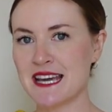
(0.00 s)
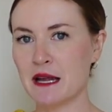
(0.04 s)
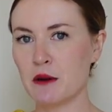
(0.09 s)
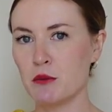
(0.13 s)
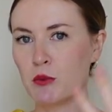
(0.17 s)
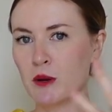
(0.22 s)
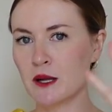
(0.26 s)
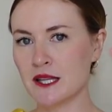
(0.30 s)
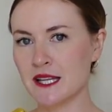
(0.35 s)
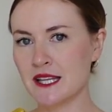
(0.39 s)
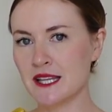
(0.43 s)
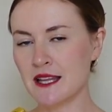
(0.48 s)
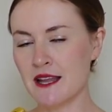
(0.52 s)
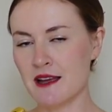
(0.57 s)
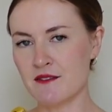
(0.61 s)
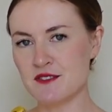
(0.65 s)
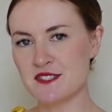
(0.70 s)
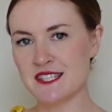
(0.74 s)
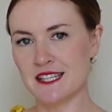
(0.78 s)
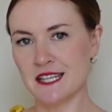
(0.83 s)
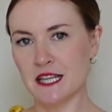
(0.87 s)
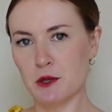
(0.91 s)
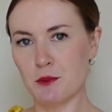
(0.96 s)
I really love
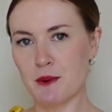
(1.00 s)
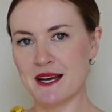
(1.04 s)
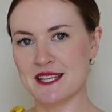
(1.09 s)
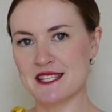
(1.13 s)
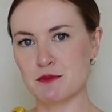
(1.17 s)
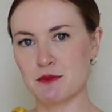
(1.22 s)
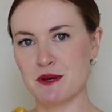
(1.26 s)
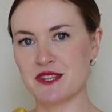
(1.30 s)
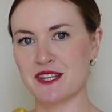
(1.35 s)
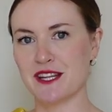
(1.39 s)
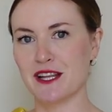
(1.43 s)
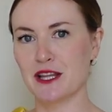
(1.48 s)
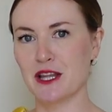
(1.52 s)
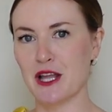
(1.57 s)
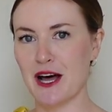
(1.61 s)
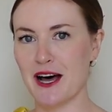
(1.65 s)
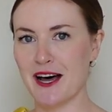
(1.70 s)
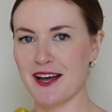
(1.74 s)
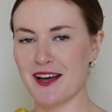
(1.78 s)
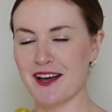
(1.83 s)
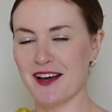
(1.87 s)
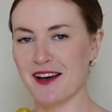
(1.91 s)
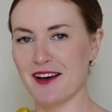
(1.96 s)
silhouettes with a lot